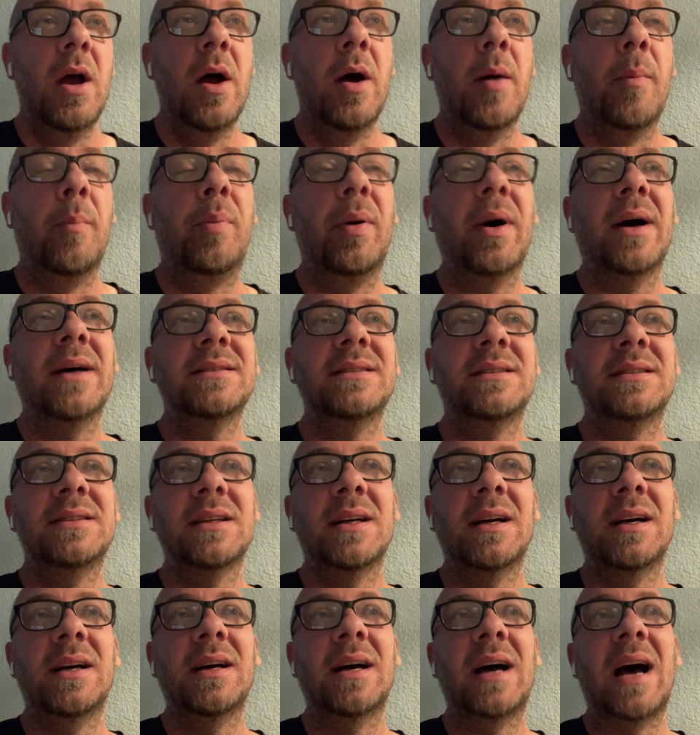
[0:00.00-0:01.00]
But
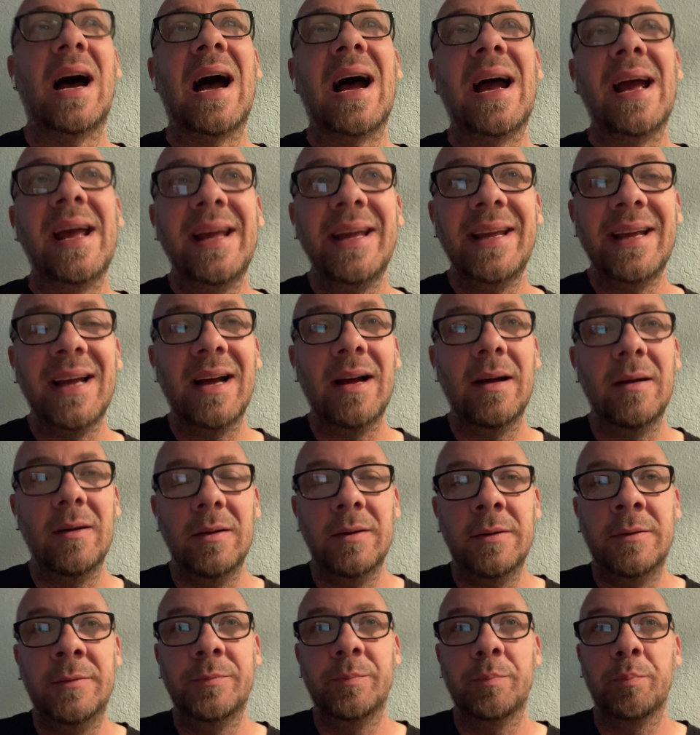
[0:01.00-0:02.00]
I
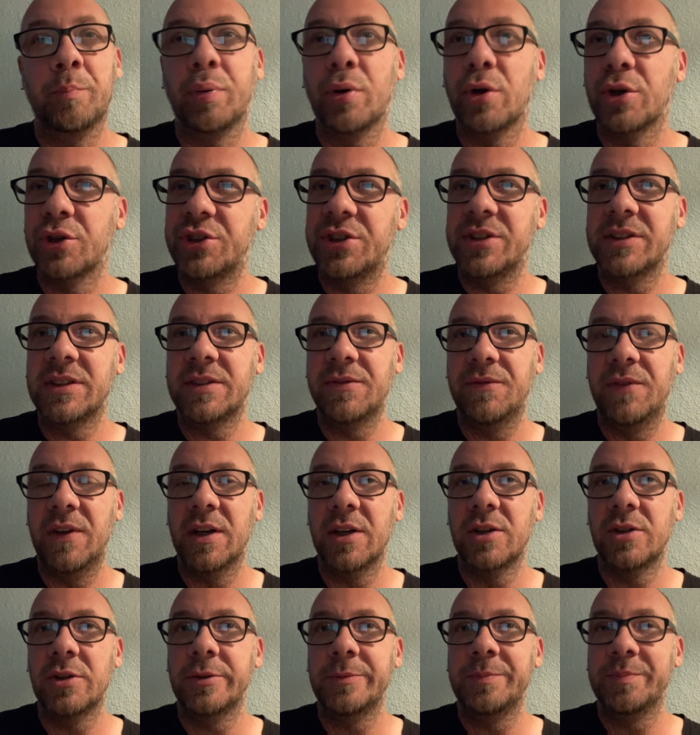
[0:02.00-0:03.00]
purchased a
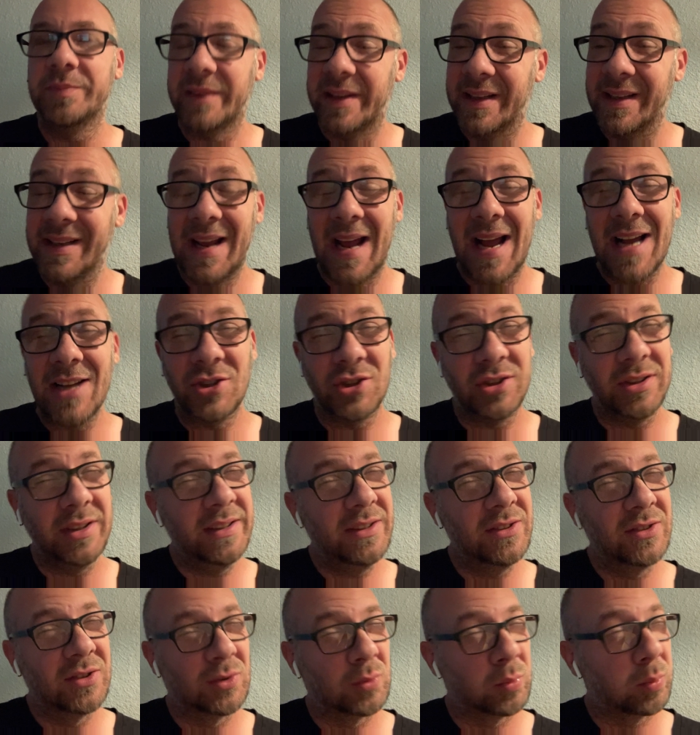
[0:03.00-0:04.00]
vehicle, and
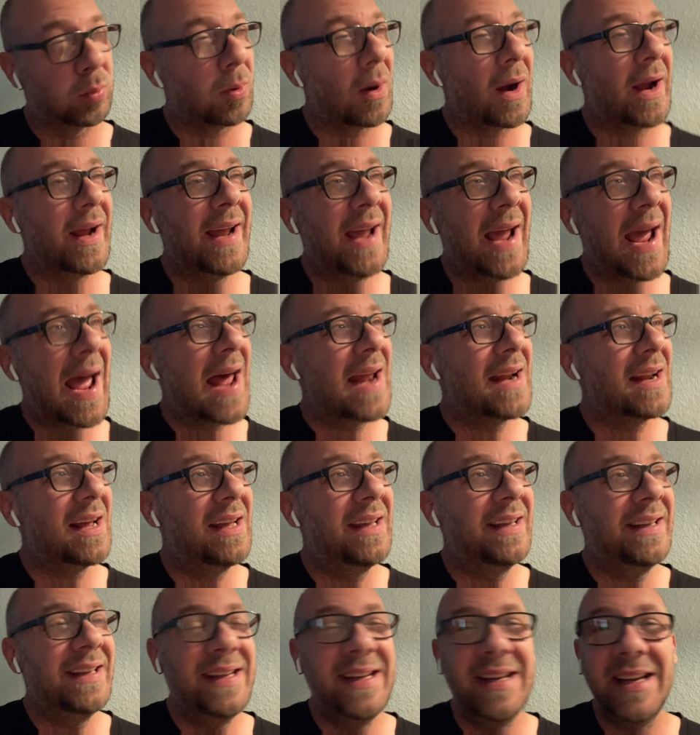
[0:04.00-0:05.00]
actually it was right at a
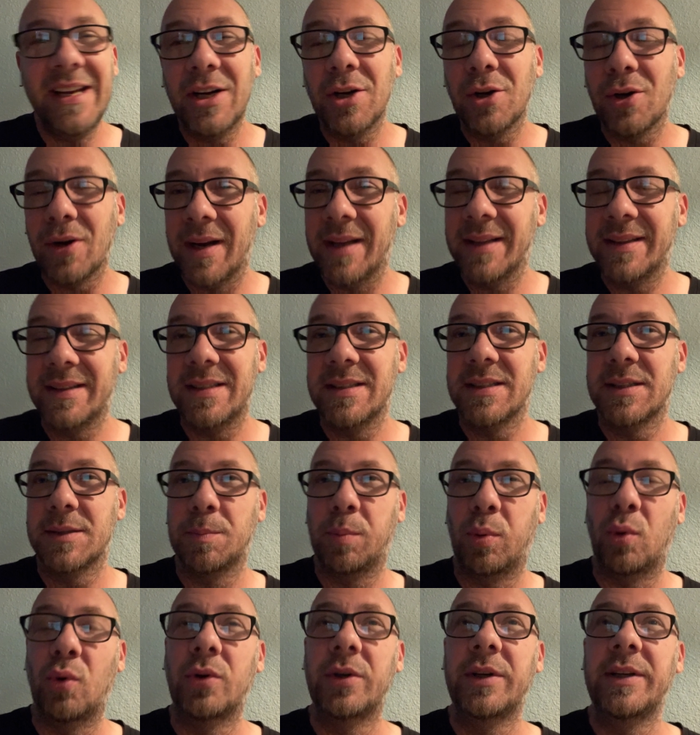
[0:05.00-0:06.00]
year at this
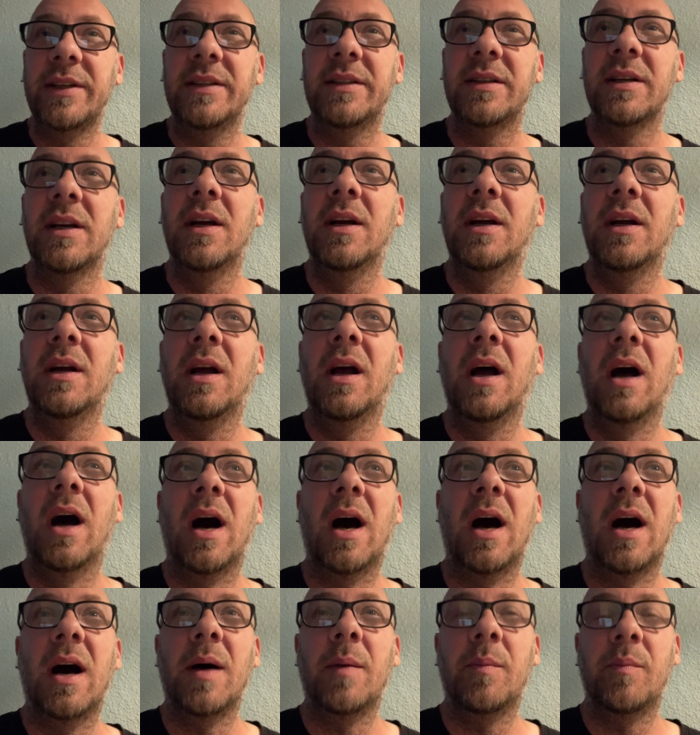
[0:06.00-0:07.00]
point.
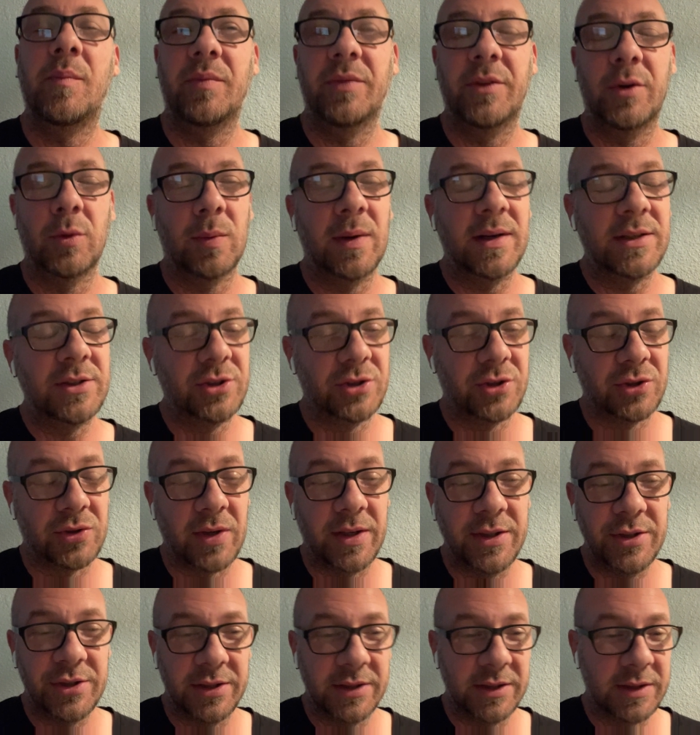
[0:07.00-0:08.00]
The
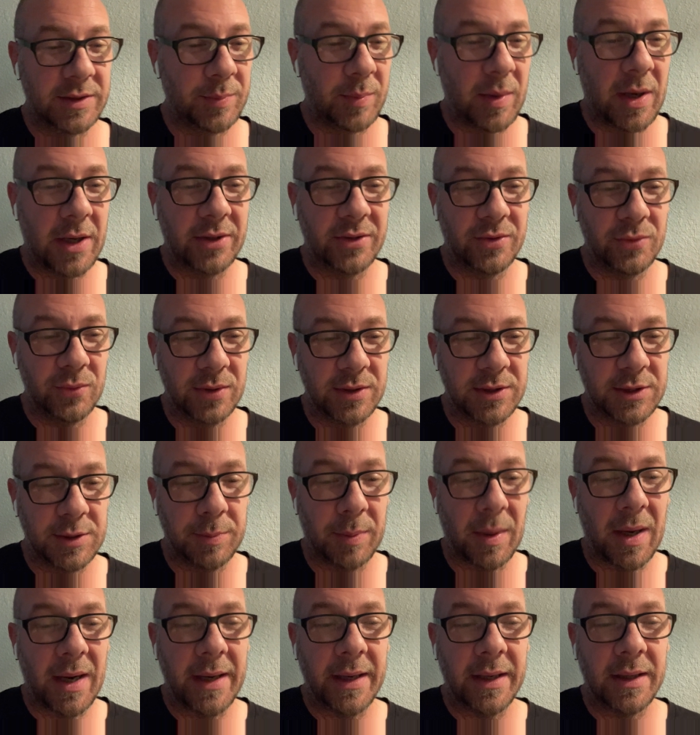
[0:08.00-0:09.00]
registration is about to
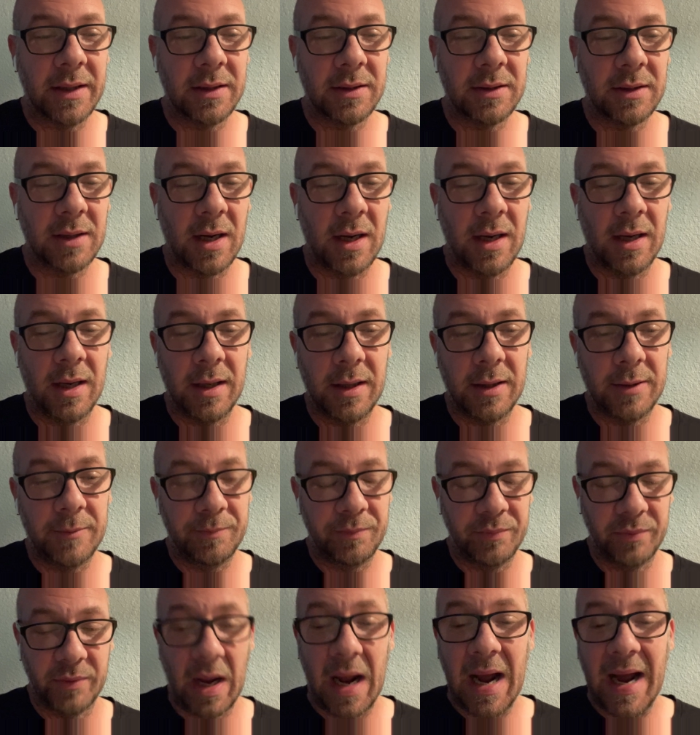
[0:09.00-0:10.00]
expire.
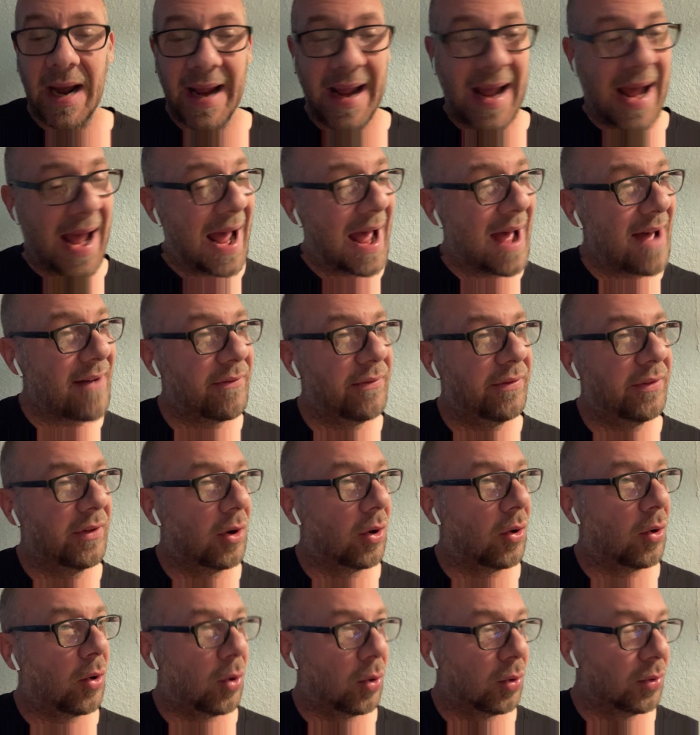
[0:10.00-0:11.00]
I have
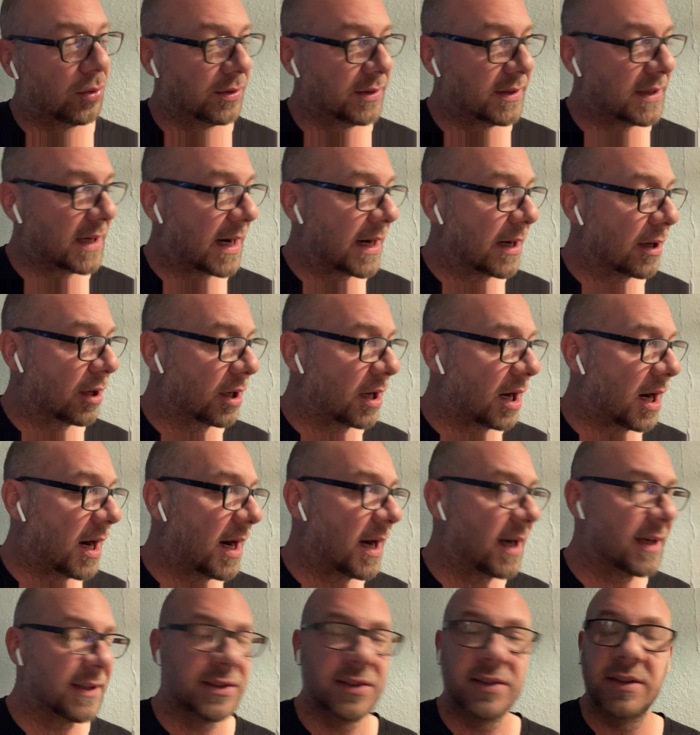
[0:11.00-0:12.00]
the whole entire
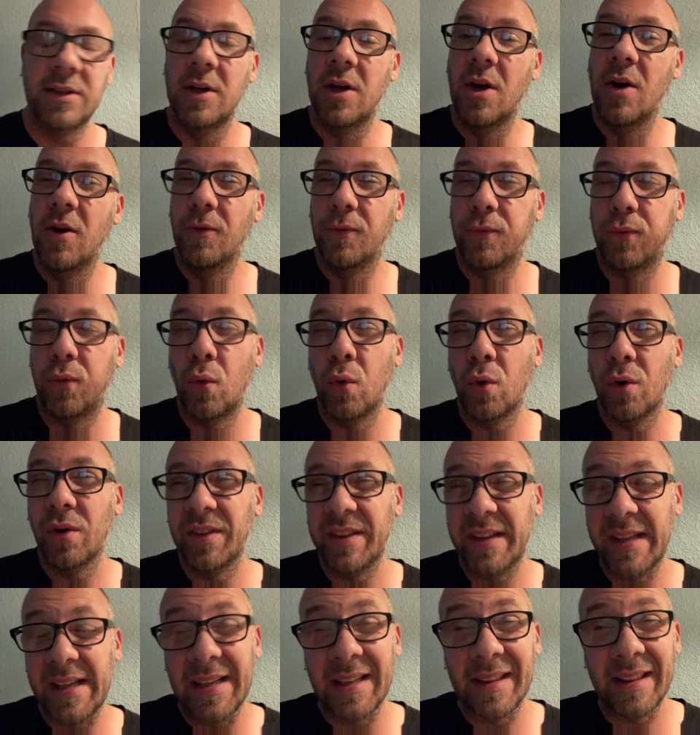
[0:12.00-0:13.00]
cost for
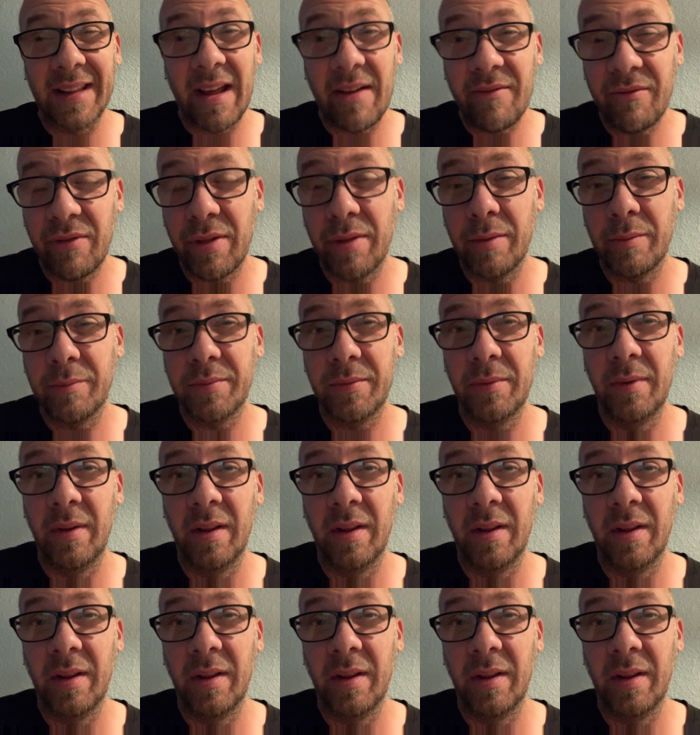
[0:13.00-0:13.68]
the 11